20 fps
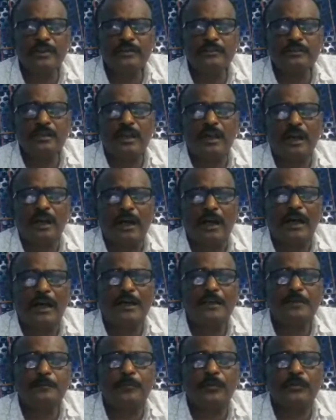is
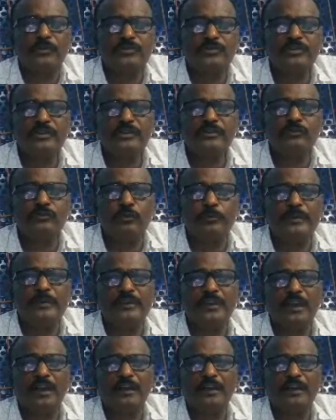R versus Ruby.